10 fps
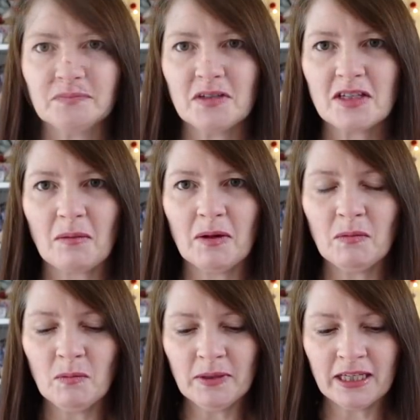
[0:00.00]
So I
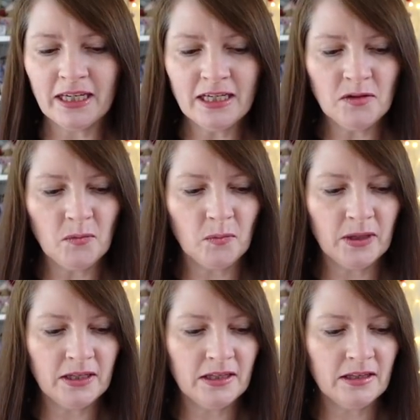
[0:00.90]
will begin
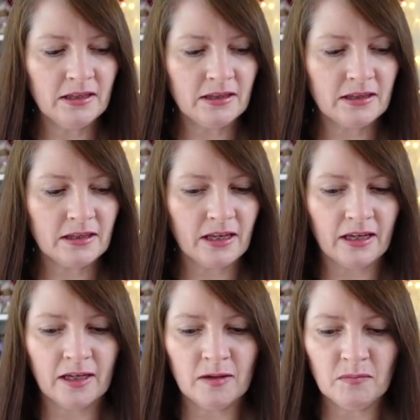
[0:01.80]
with,
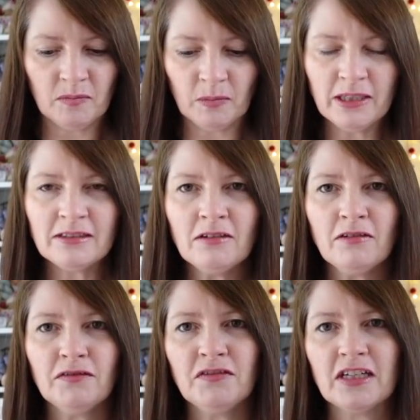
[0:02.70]
well, it's
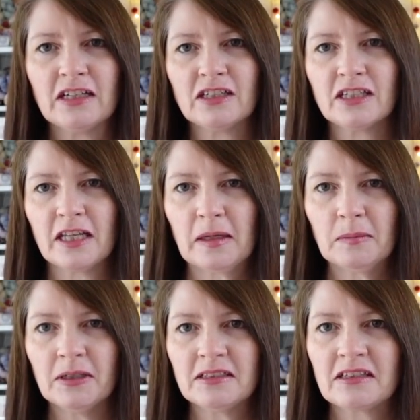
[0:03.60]
not a finished
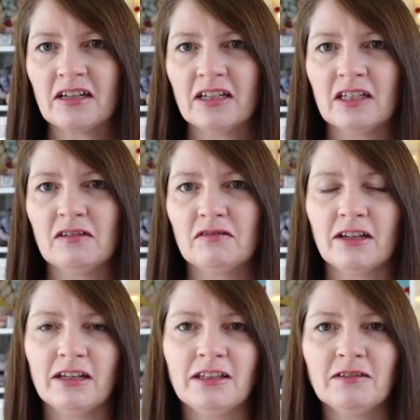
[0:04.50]
thing, but it's kind of
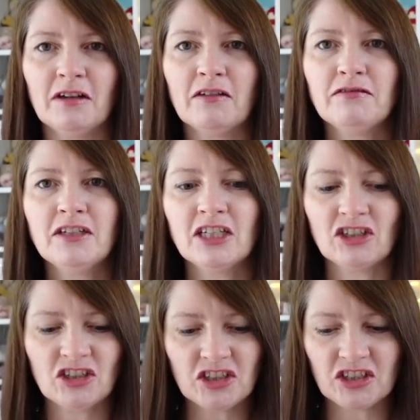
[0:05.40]
a
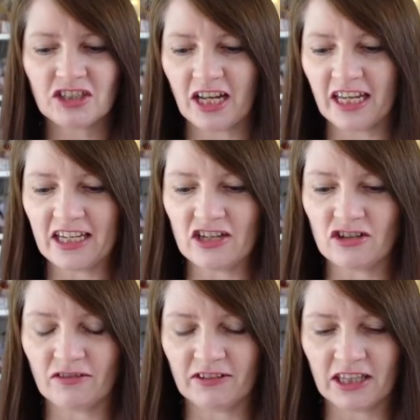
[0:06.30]
finished stage
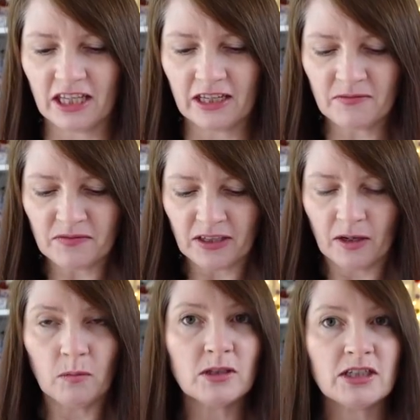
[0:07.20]
of a thing,
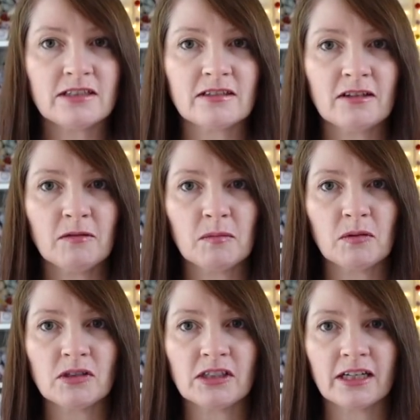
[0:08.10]
which is a sewing
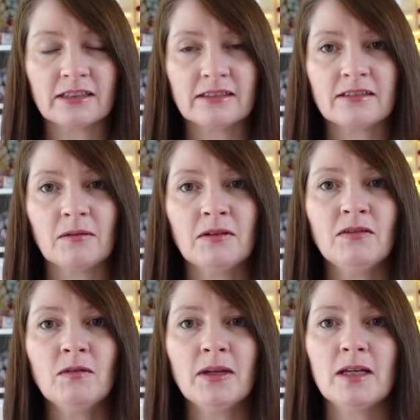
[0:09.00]
project. So if
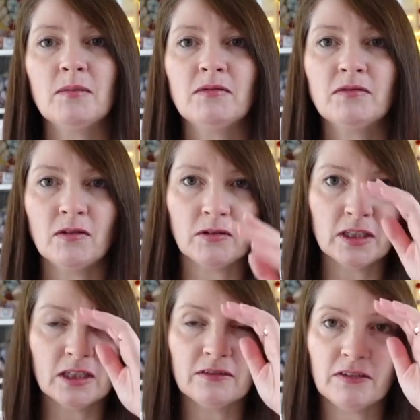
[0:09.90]
you were here before,
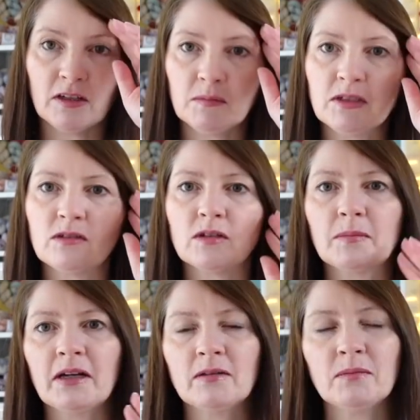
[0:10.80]
you'll have heard me talk
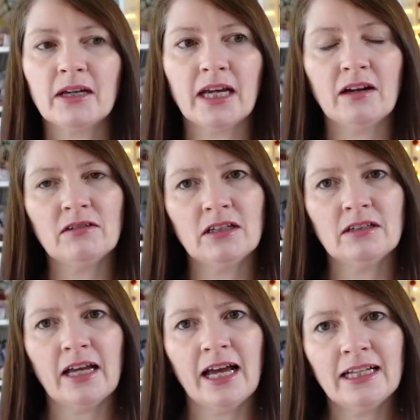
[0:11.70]
about my
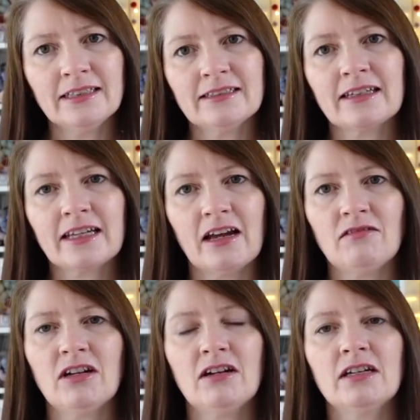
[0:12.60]
Alice
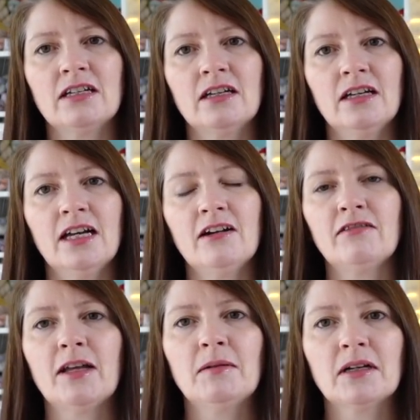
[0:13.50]
Caroline
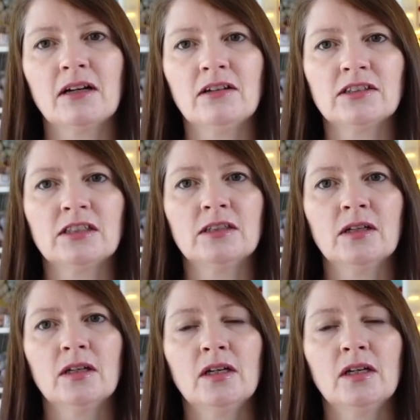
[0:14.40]
Flower Garden